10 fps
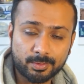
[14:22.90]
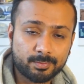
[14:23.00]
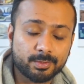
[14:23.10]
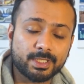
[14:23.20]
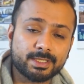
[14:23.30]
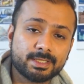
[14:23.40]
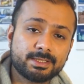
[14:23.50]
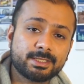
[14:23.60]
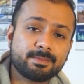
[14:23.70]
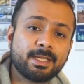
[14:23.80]
for the
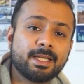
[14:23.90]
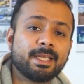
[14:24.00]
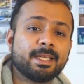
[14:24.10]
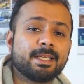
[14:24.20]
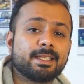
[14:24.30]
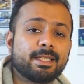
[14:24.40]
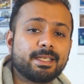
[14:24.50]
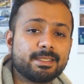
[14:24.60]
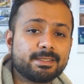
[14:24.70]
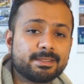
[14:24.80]
internship.
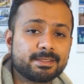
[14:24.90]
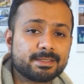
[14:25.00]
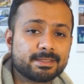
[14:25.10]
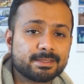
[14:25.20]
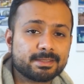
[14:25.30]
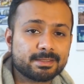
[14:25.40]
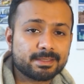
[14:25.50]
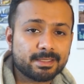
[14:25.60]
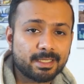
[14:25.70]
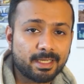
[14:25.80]
There is
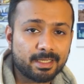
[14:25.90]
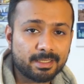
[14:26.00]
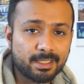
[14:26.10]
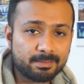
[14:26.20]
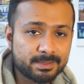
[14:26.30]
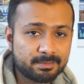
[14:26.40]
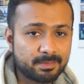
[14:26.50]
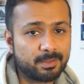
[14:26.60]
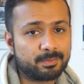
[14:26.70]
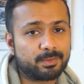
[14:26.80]
a lump sum
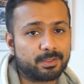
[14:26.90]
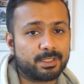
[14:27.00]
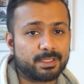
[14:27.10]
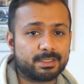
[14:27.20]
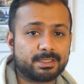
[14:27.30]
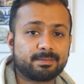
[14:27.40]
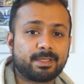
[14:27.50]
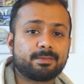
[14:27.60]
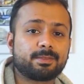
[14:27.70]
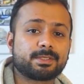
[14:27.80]
amount for internship
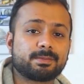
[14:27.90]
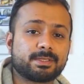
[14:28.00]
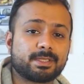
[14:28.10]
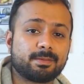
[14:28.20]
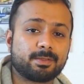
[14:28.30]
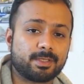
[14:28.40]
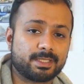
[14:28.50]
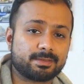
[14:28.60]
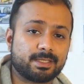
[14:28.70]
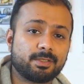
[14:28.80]
and for semester abroad
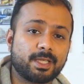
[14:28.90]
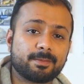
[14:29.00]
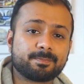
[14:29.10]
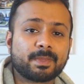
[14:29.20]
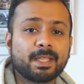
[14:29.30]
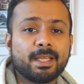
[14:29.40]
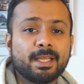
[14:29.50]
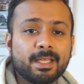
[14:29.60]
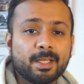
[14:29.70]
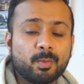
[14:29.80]
as well. Okay,
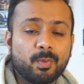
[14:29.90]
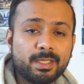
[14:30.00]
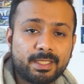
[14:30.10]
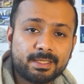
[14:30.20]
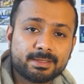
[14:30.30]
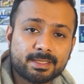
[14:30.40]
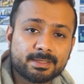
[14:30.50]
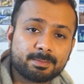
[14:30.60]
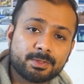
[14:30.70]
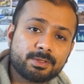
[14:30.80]
one thing is like
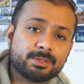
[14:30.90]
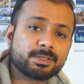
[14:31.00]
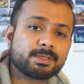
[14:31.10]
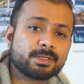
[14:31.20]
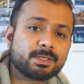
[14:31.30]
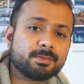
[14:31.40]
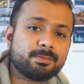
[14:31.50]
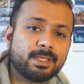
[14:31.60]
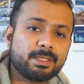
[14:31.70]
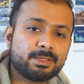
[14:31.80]
suppose you've
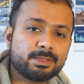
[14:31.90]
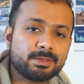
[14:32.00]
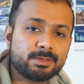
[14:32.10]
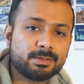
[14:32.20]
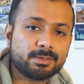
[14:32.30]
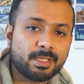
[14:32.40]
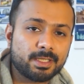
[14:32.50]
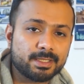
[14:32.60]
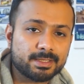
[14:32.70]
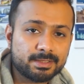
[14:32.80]
been to
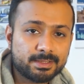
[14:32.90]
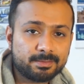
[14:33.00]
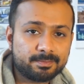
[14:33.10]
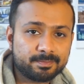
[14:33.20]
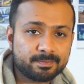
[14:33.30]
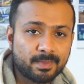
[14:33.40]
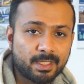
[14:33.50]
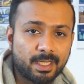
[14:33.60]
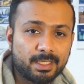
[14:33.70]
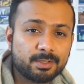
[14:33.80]
an internship
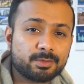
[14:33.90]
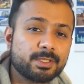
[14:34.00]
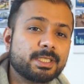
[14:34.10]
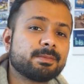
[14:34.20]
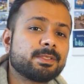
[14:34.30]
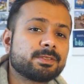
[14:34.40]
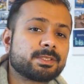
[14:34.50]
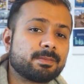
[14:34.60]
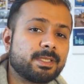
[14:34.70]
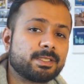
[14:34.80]
and you couldn't able to
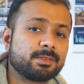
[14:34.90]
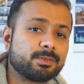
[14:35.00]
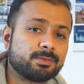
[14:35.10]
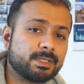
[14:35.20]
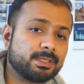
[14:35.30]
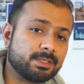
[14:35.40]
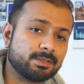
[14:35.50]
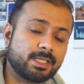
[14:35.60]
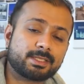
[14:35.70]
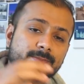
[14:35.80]
sublet your room in your,
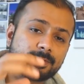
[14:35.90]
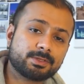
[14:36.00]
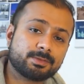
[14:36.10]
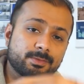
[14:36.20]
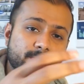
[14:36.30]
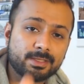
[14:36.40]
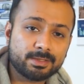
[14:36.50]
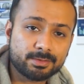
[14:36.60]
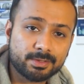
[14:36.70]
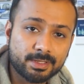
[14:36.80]
like suppose if you went
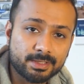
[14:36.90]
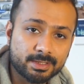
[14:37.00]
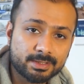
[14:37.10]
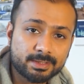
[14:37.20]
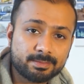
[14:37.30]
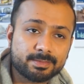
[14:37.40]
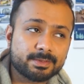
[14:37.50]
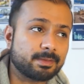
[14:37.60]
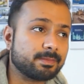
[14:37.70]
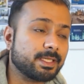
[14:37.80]
to an internship
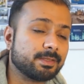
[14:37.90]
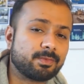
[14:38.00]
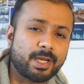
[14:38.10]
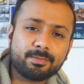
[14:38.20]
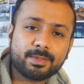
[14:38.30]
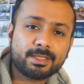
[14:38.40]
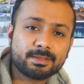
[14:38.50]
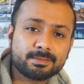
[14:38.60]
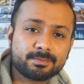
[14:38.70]
somewhere in Frankfurt